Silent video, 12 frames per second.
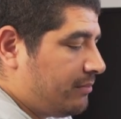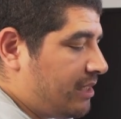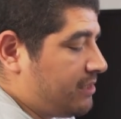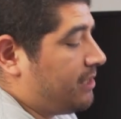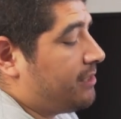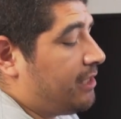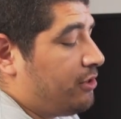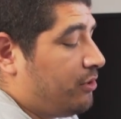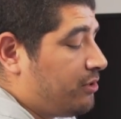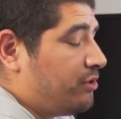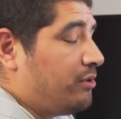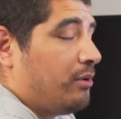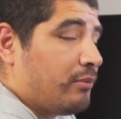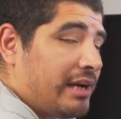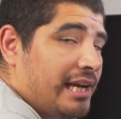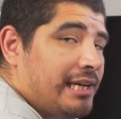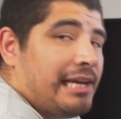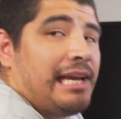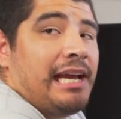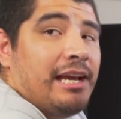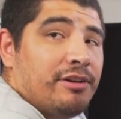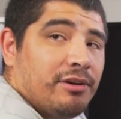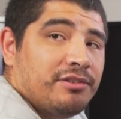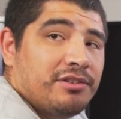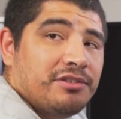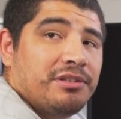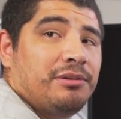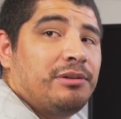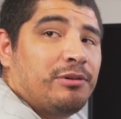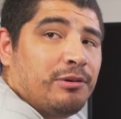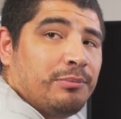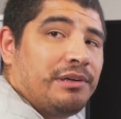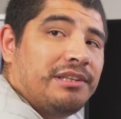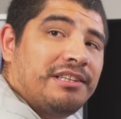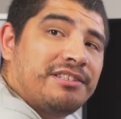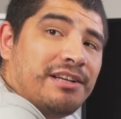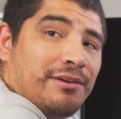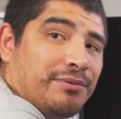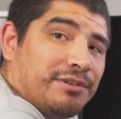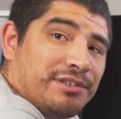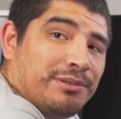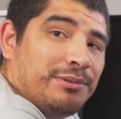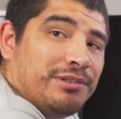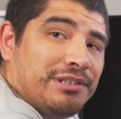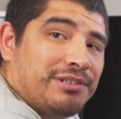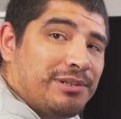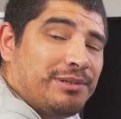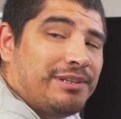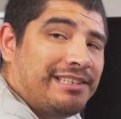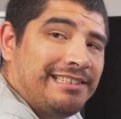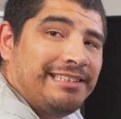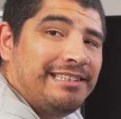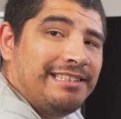as I said, you could do a RAID and also still incorporate the software solution so you could